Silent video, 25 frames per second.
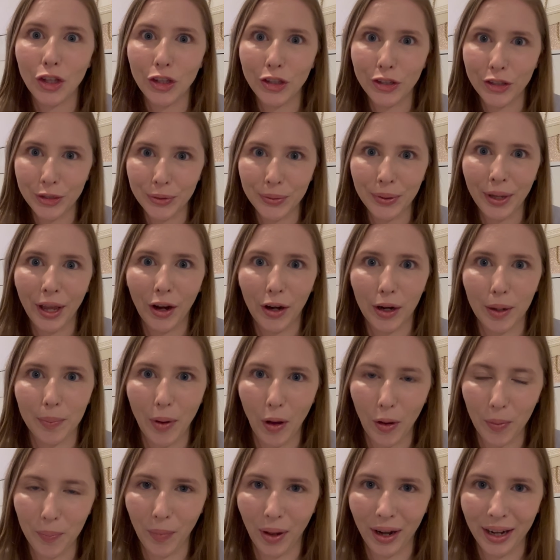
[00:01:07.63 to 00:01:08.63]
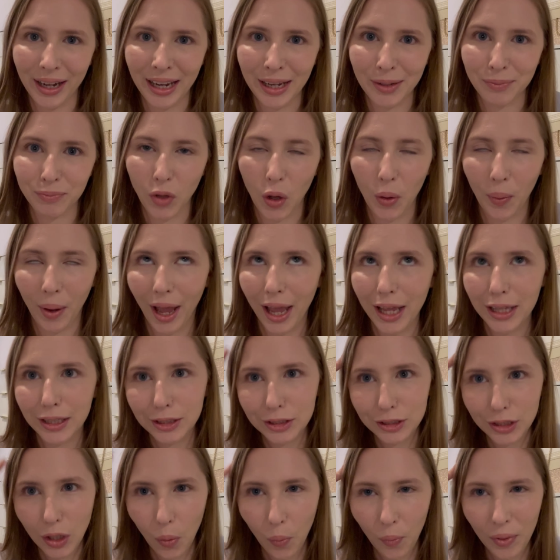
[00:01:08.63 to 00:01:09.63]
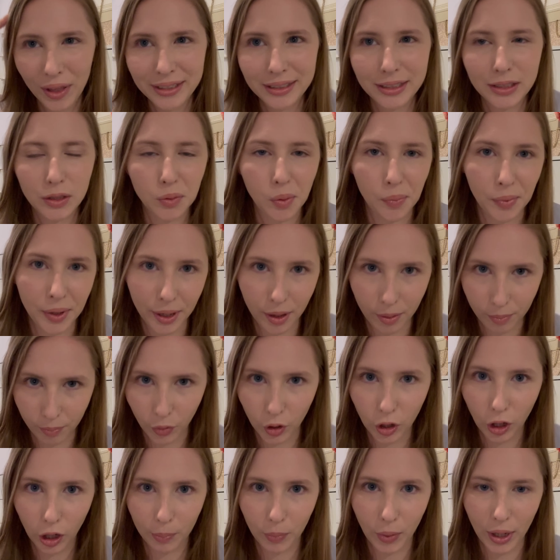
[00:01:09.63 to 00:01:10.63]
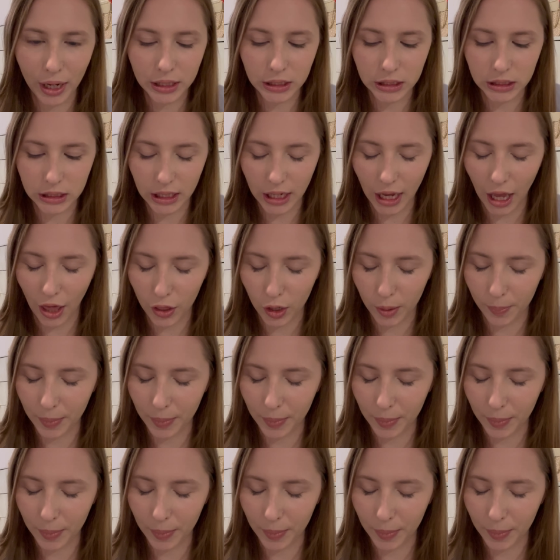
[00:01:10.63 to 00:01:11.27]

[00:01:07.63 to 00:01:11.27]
You care about money, okay? So this is when we can put our brains together,